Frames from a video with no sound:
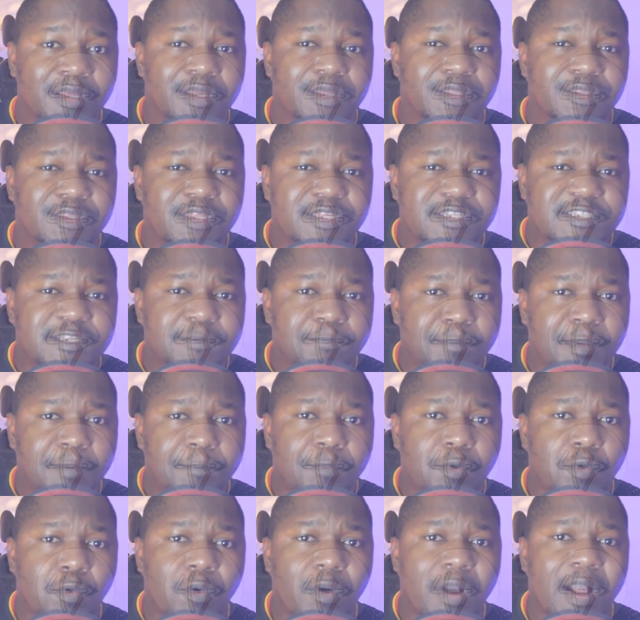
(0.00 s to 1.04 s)
These
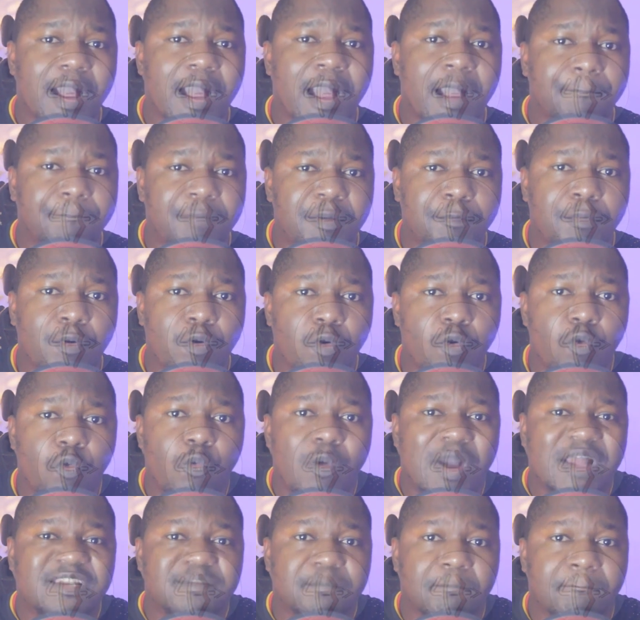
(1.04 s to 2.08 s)
people are people who
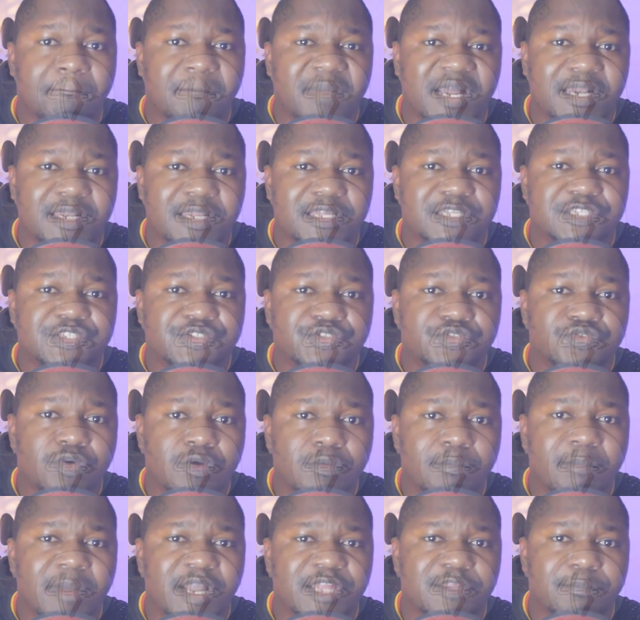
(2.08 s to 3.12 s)
want money so
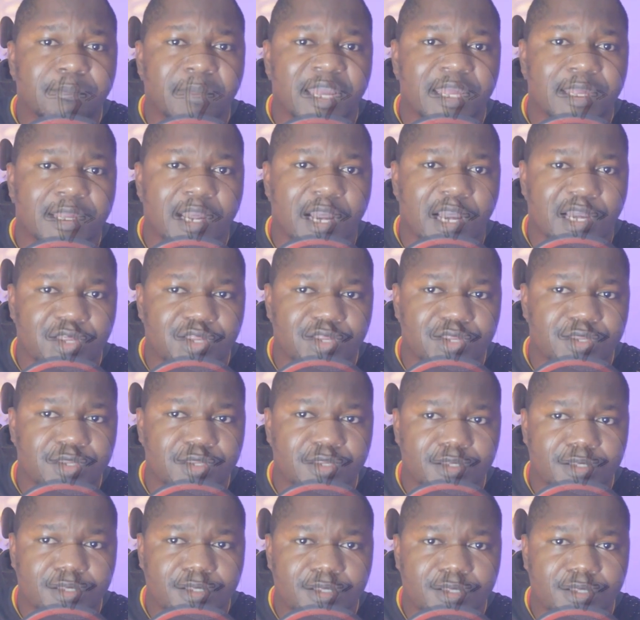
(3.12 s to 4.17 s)
much by cash
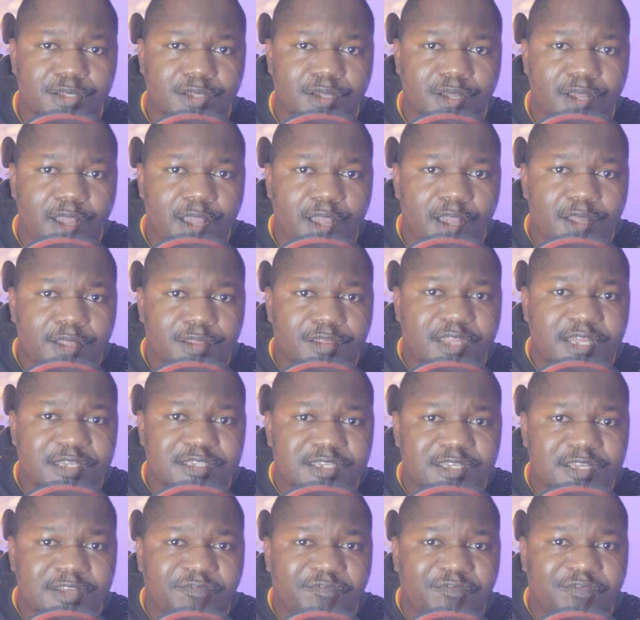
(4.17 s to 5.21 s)

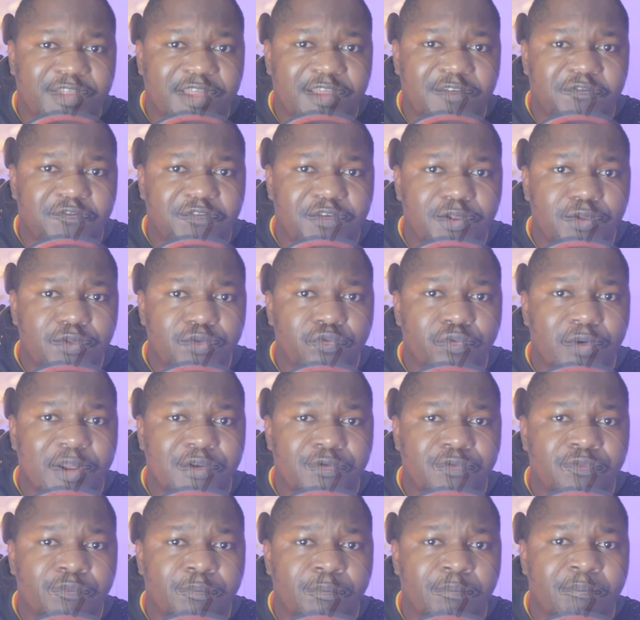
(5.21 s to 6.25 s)
that if they feel you are
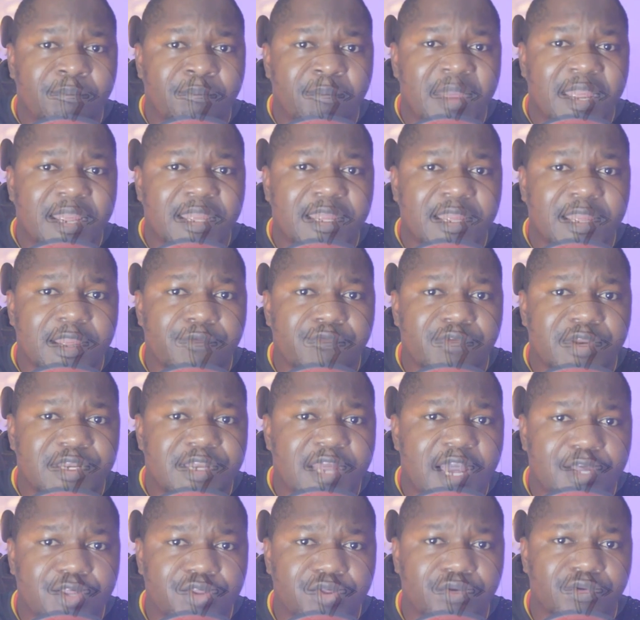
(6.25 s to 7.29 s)
making a
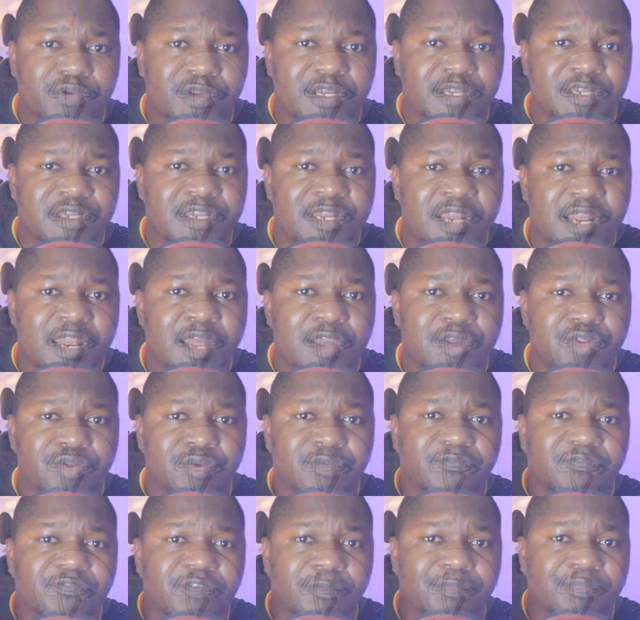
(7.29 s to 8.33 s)

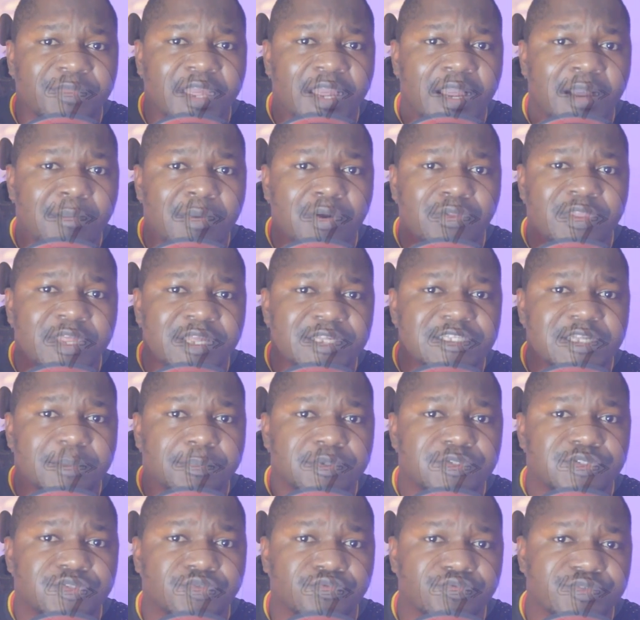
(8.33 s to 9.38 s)
deduction from the amount they are
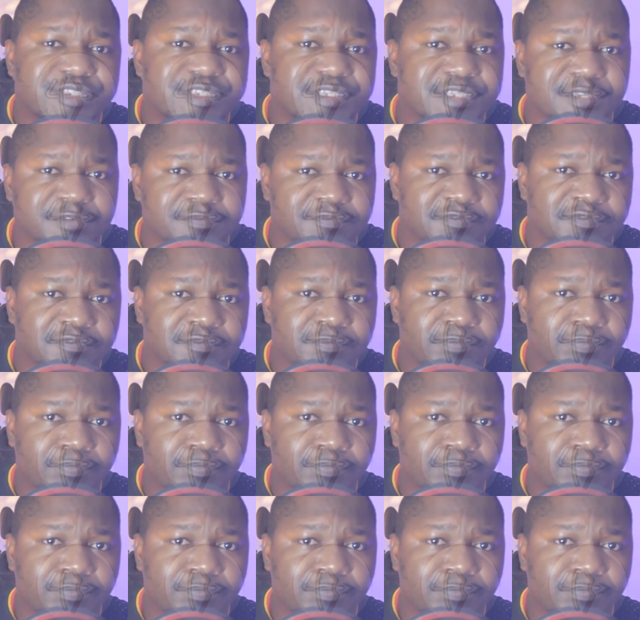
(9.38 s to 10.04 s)
supposed to receive,